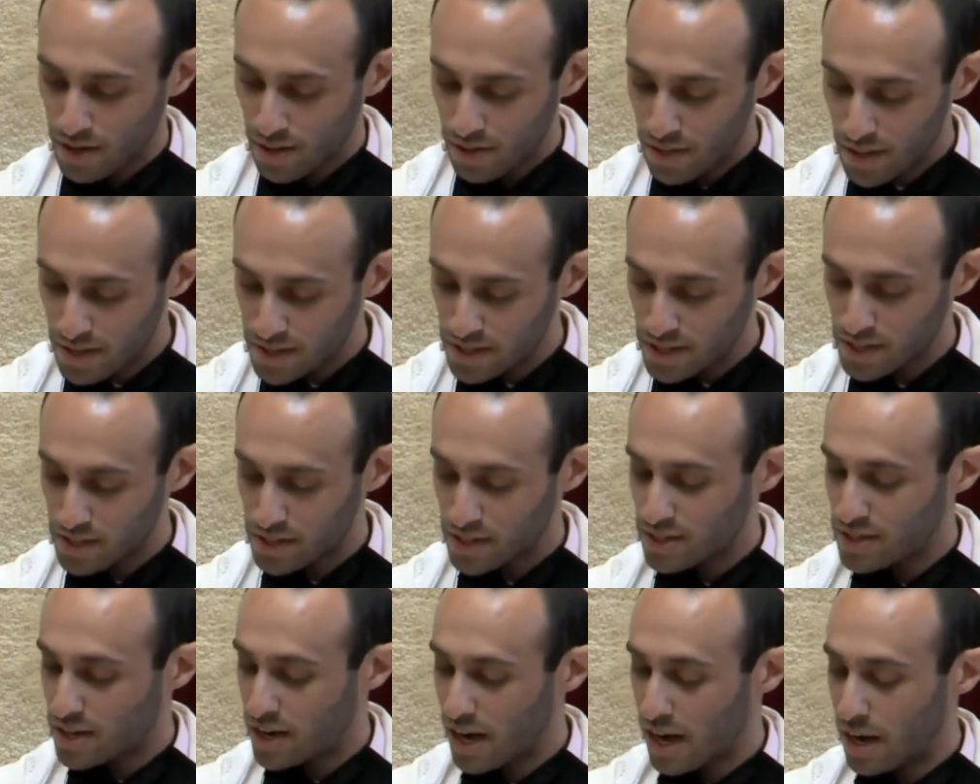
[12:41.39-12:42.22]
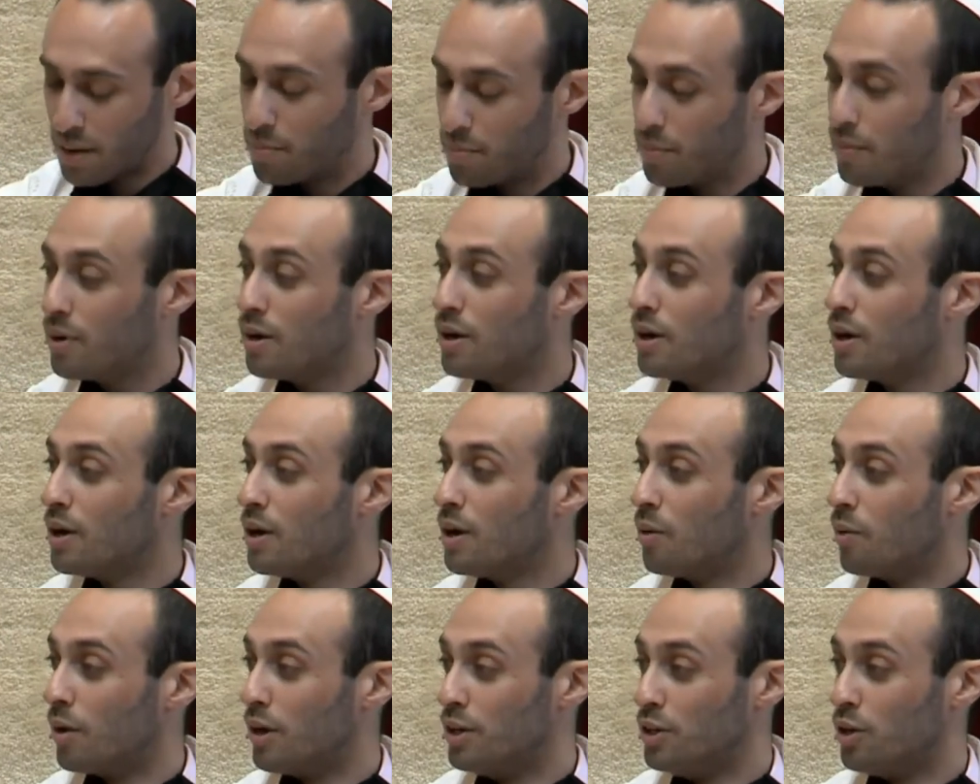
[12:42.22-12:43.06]
This is the time
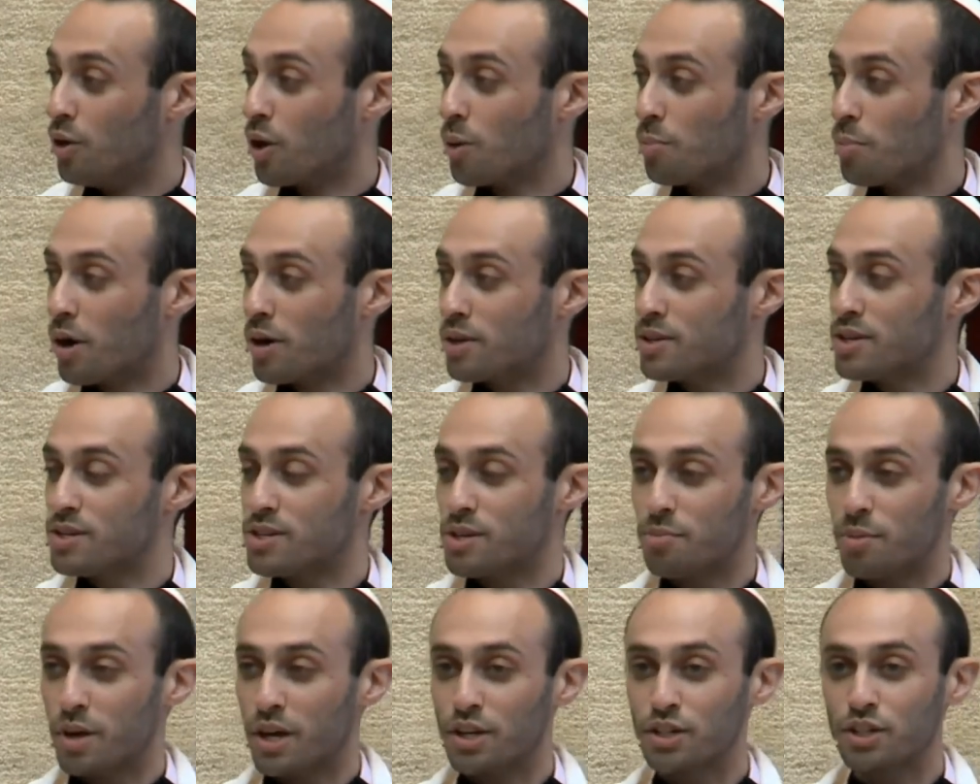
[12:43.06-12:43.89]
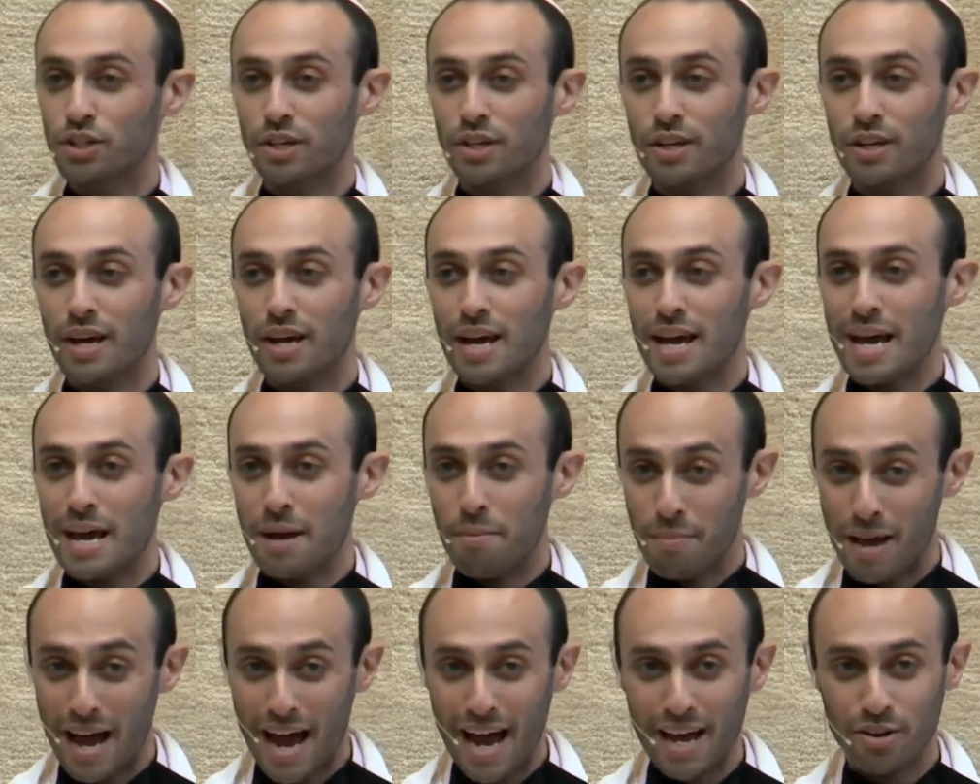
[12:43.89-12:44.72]
when your participation
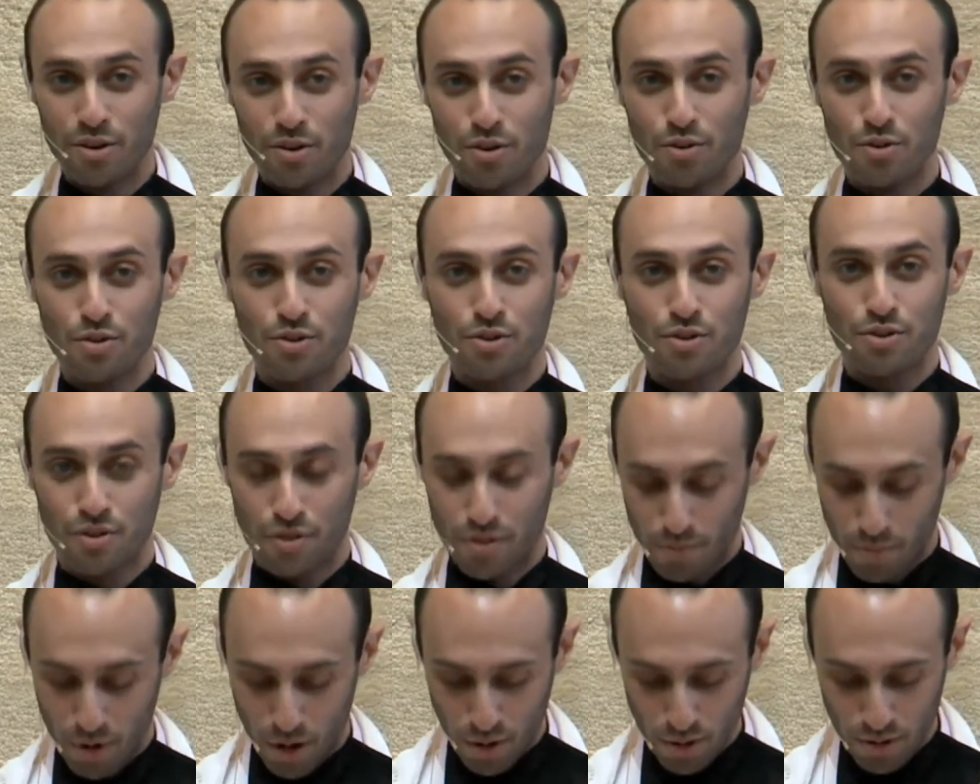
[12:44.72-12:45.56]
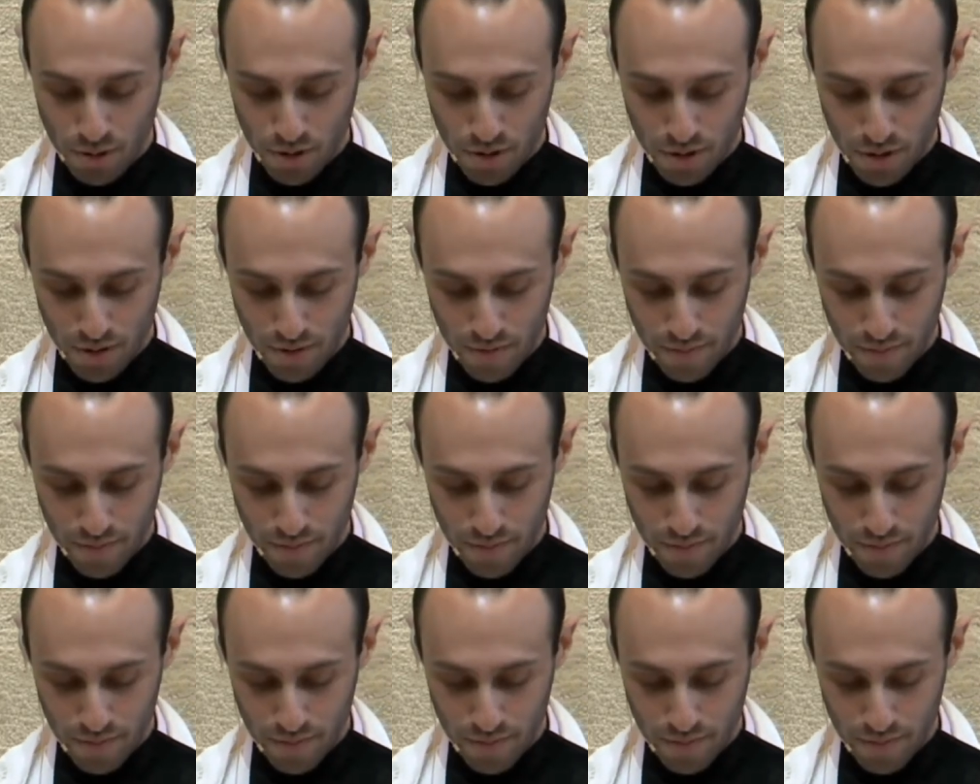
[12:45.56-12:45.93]
matters the most.